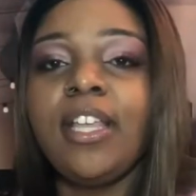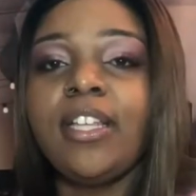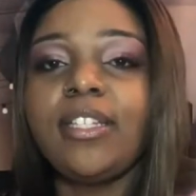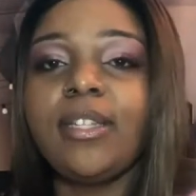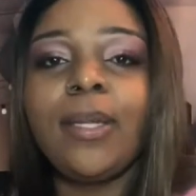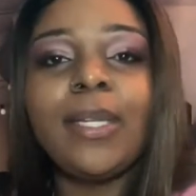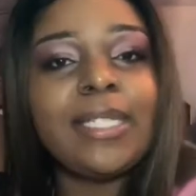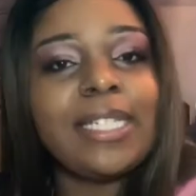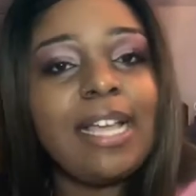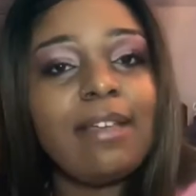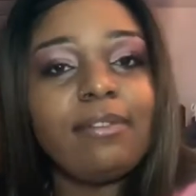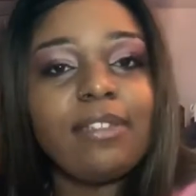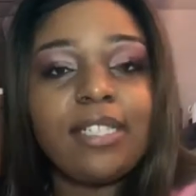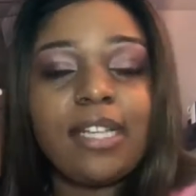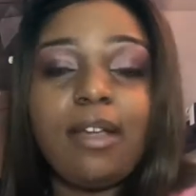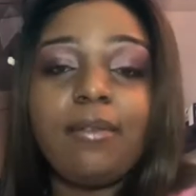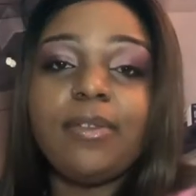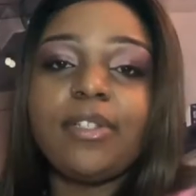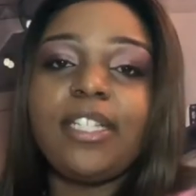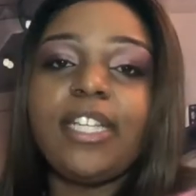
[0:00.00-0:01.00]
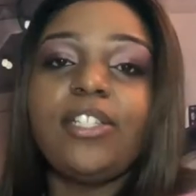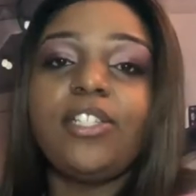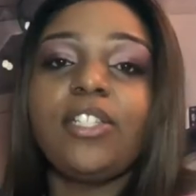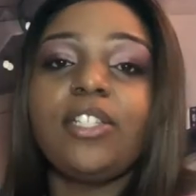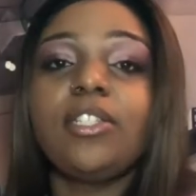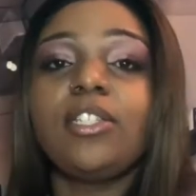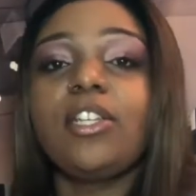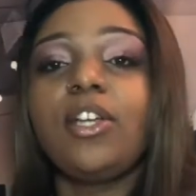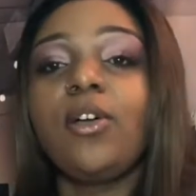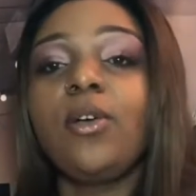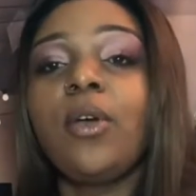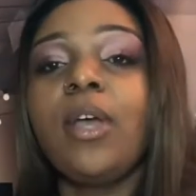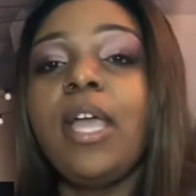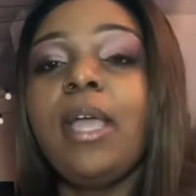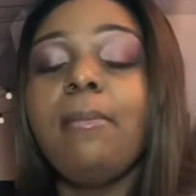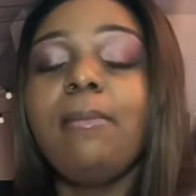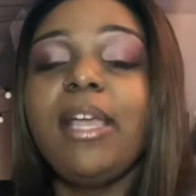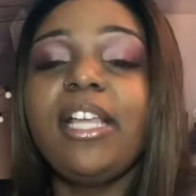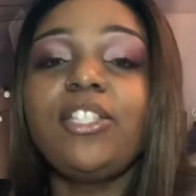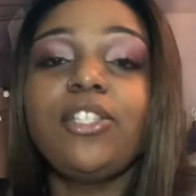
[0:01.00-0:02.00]
So let's have this conversation. So
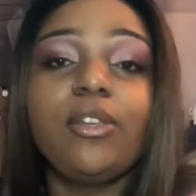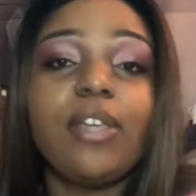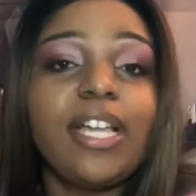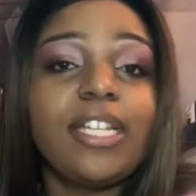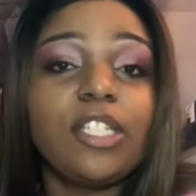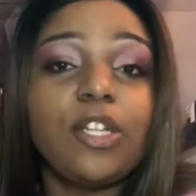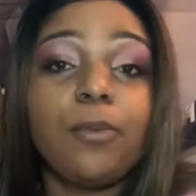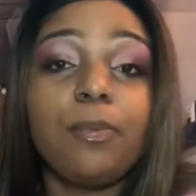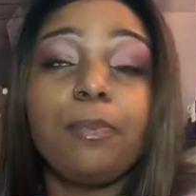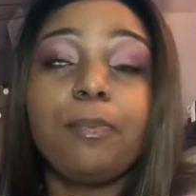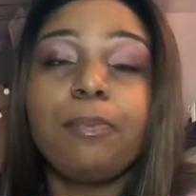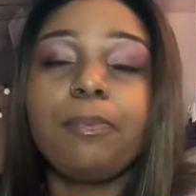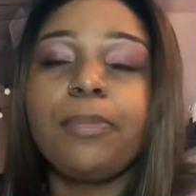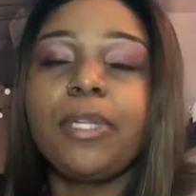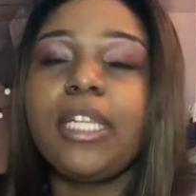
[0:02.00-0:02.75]
make sure you guys are,